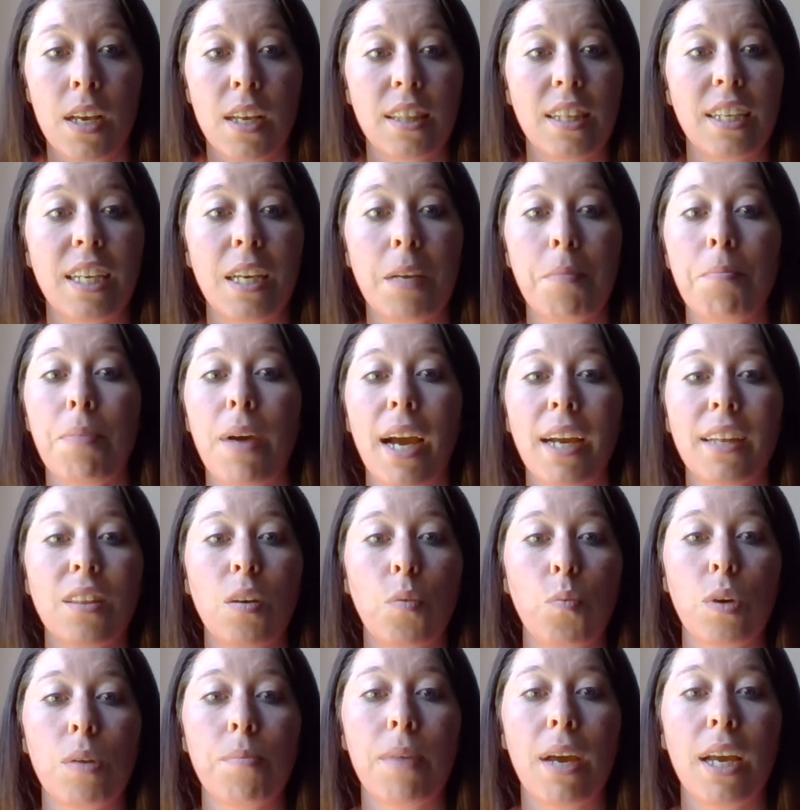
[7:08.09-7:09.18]
The impact that
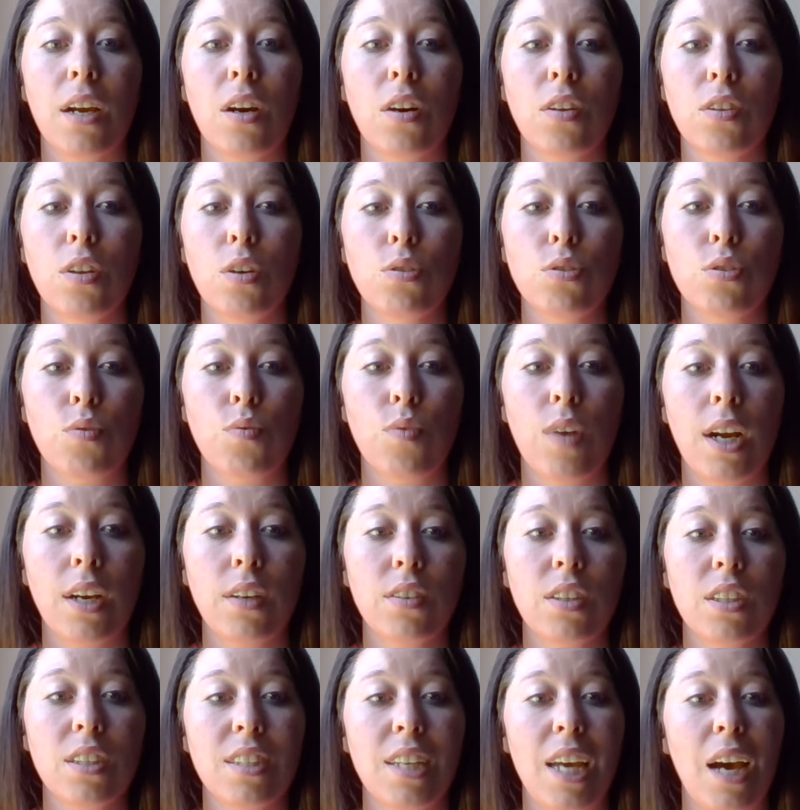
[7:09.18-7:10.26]
we make on those
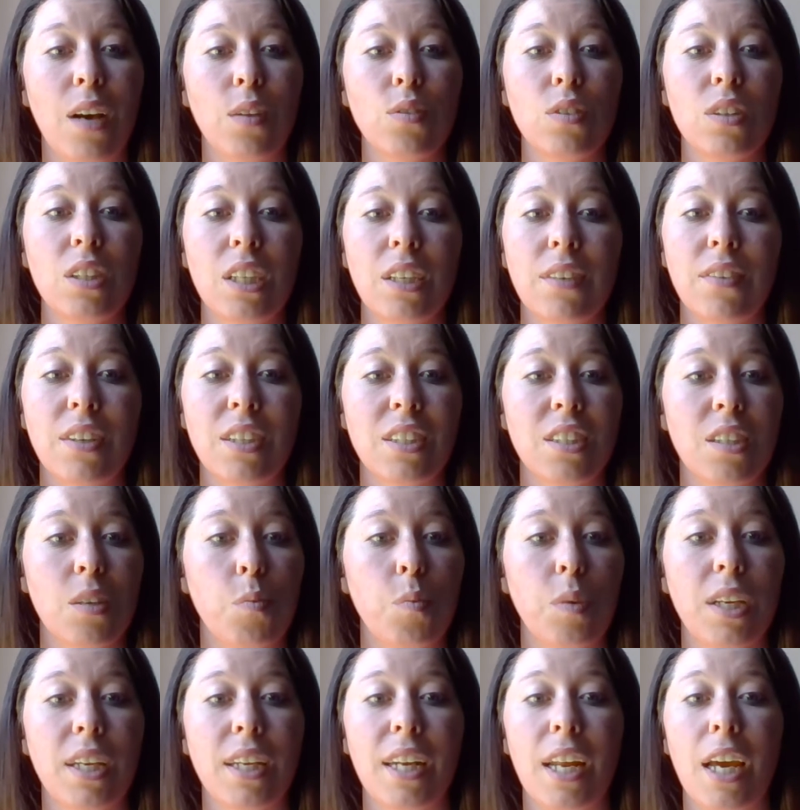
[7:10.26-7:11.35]
around us outlive us, and
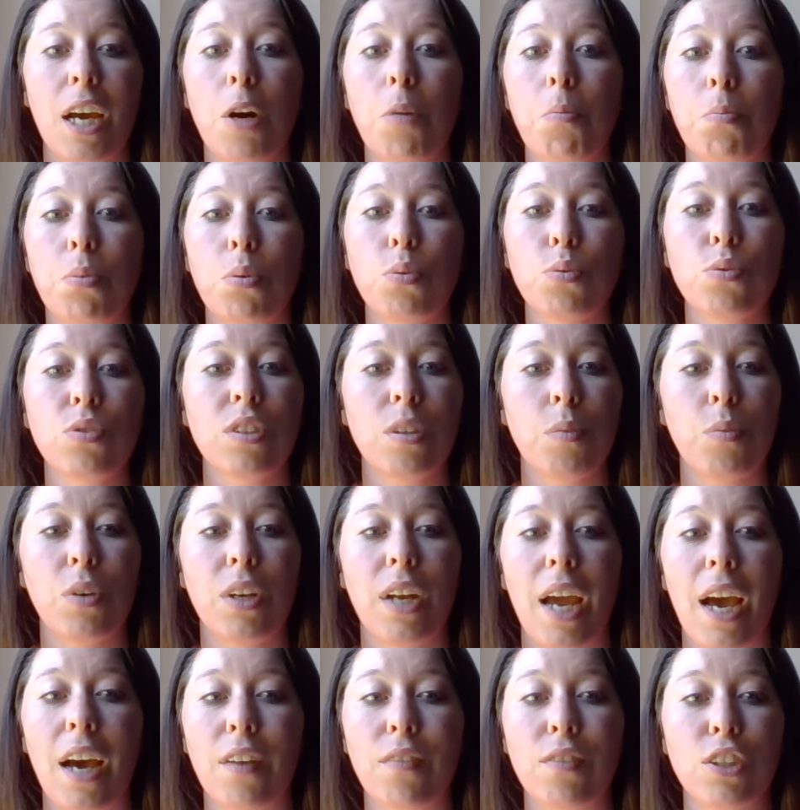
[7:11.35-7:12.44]
we can help pull someone
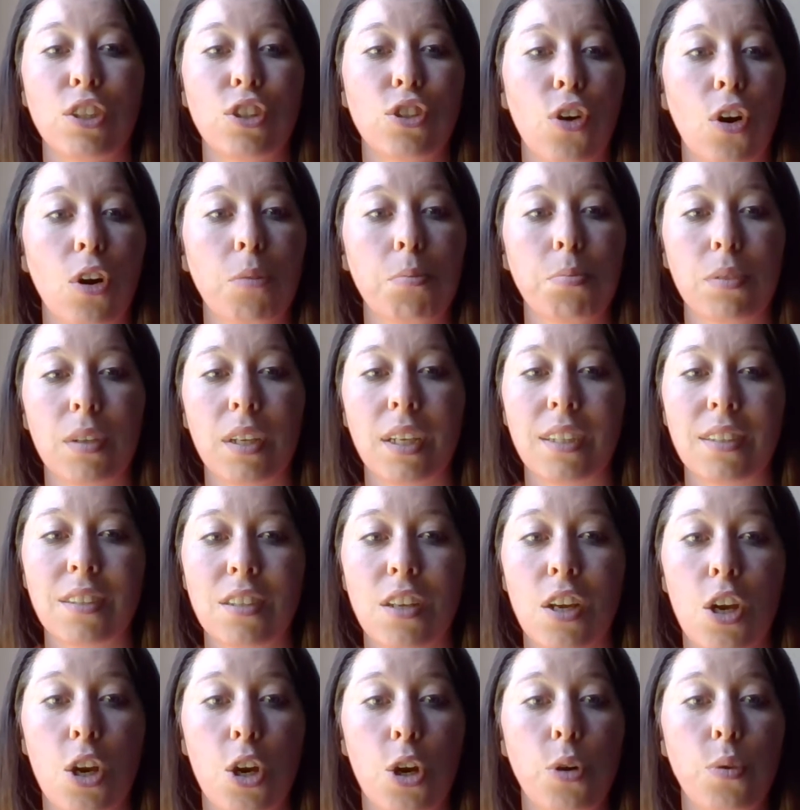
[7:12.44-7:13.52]
out of a dark place
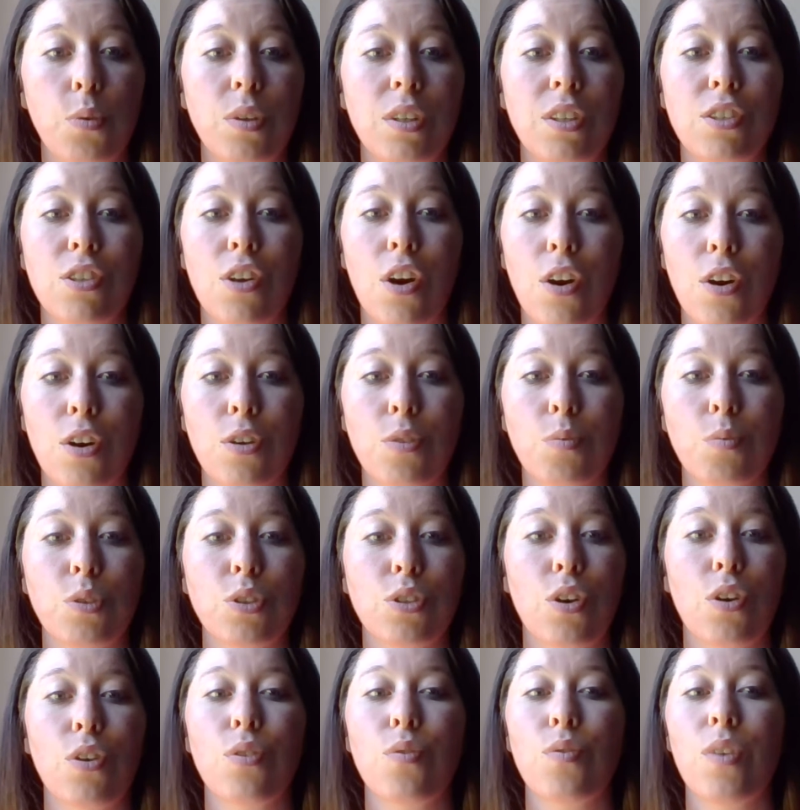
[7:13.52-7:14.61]
who in turn will
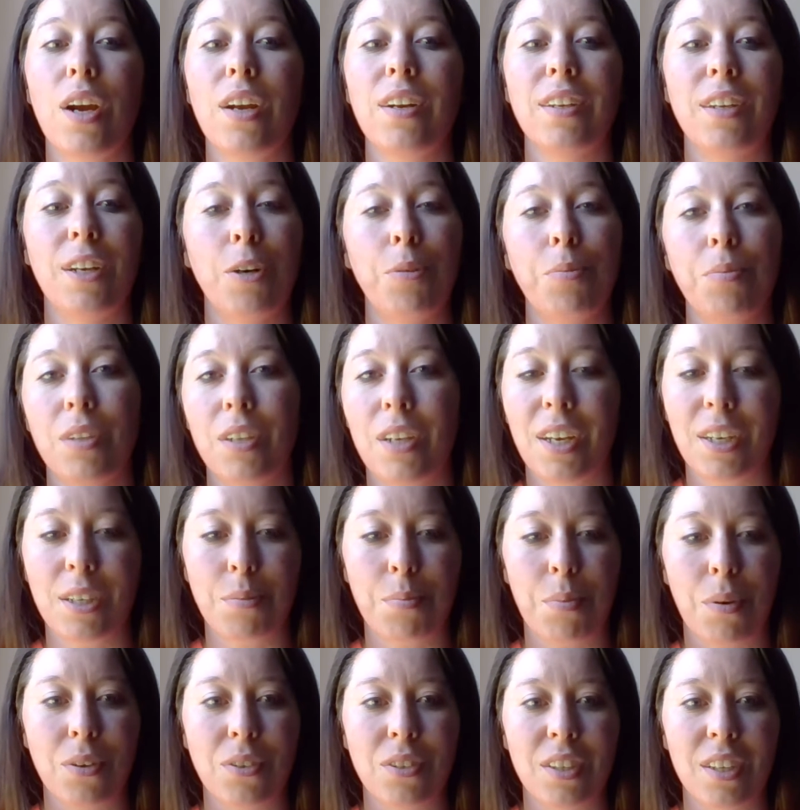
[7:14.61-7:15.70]
turn around and help the
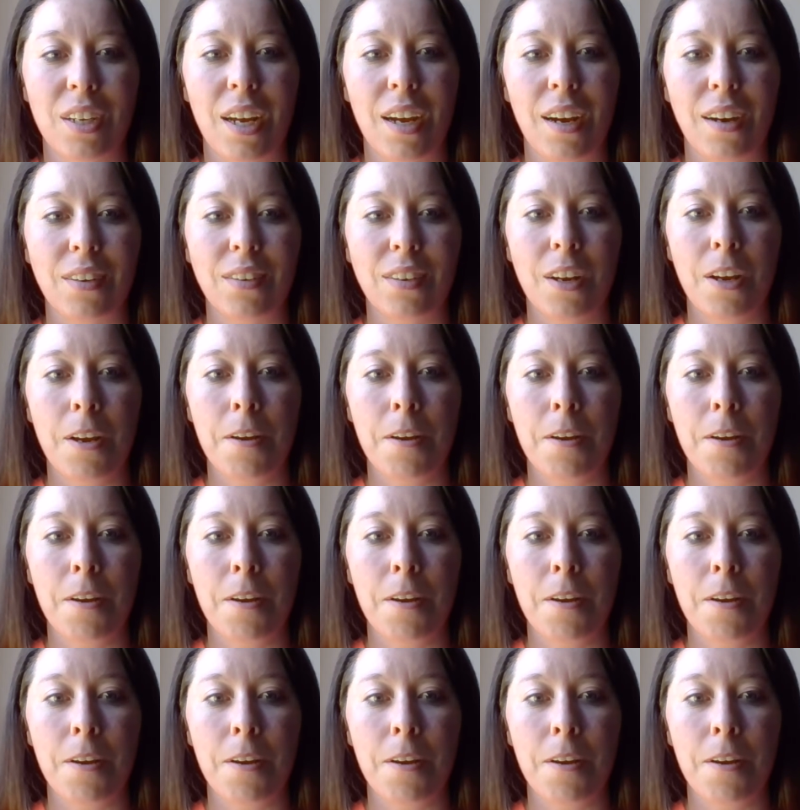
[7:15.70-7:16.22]
next person out.